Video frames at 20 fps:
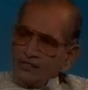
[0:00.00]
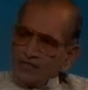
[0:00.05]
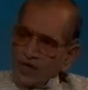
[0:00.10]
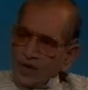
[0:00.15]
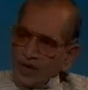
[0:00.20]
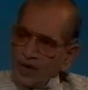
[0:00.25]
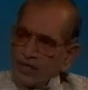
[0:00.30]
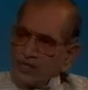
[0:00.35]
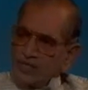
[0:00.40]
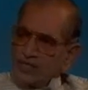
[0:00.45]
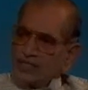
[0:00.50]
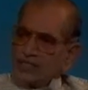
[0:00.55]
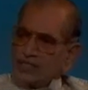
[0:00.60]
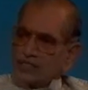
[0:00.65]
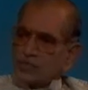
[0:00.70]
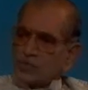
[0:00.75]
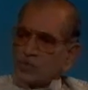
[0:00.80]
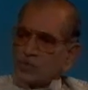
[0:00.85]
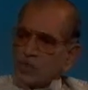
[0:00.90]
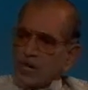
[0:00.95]
of the
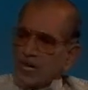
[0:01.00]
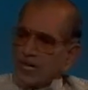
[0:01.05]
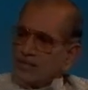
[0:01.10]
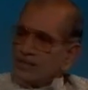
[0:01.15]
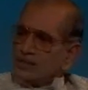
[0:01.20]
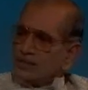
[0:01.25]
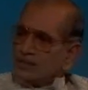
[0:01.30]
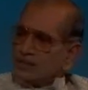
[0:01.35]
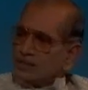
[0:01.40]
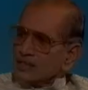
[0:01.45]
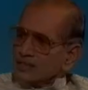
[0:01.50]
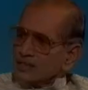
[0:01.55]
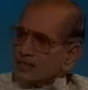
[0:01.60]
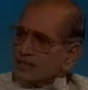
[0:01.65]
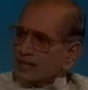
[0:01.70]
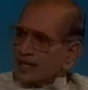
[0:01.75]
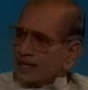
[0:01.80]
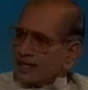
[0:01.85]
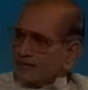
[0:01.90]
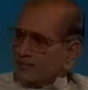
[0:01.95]
authors who write in the
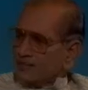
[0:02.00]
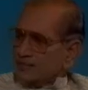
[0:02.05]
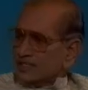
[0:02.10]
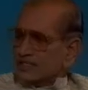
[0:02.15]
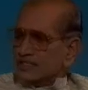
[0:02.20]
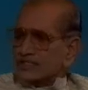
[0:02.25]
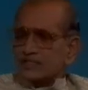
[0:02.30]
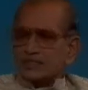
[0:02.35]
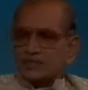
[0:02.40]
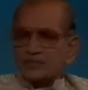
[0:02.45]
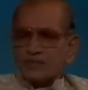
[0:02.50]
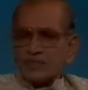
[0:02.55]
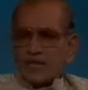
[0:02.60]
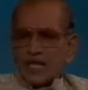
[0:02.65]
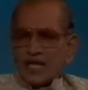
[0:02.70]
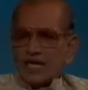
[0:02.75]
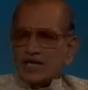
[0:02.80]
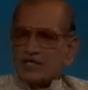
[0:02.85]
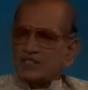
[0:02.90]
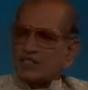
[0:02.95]
regional languages
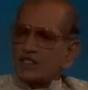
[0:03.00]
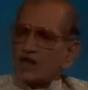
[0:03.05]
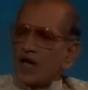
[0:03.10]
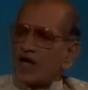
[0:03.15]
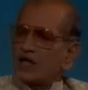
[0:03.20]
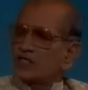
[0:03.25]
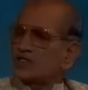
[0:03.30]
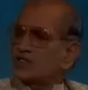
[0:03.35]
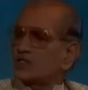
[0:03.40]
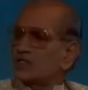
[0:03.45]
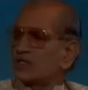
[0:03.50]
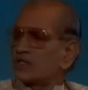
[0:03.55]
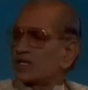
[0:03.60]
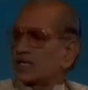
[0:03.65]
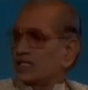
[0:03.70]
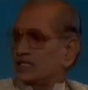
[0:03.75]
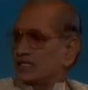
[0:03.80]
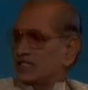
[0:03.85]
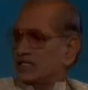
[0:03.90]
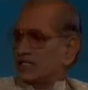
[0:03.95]
is lost
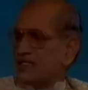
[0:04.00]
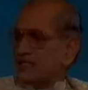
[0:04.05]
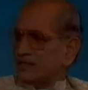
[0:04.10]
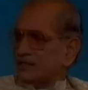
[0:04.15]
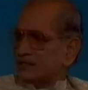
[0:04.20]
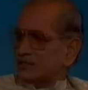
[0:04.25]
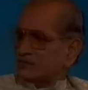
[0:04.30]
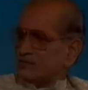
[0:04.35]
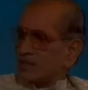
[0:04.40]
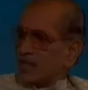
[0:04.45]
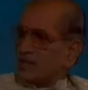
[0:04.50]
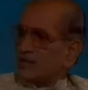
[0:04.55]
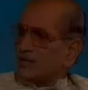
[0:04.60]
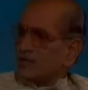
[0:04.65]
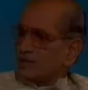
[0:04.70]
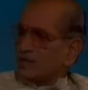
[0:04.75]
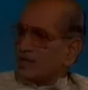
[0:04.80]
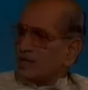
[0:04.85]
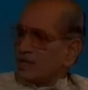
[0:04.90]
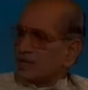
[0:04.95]
to the country
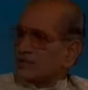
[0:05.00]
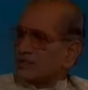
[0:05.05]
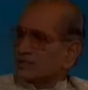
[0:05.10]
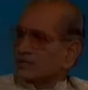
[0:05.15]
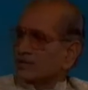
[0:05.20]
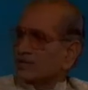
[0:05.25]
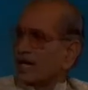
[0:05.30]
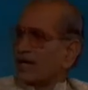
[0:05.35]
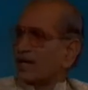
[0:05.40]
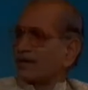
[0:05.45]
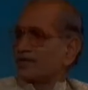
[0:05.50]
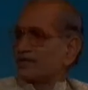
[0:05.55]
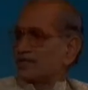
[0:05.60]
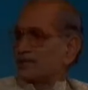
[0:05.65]
partly because of the